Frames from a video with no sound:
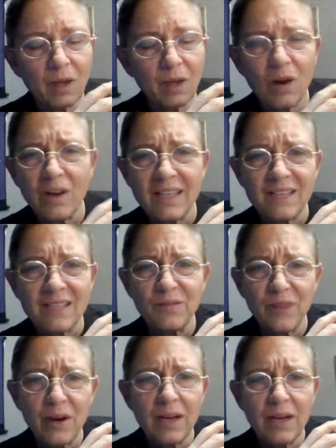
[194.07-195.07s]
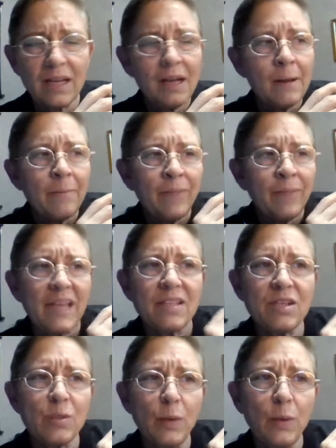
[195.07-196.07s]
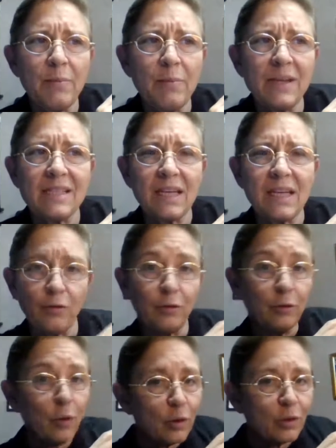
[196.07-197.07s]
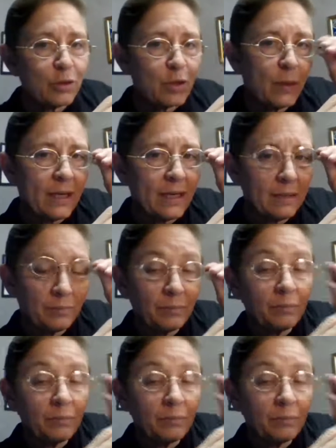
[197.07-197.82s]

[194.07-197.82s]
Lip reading: Oh, and it's sweet, but it's like a floral sweet.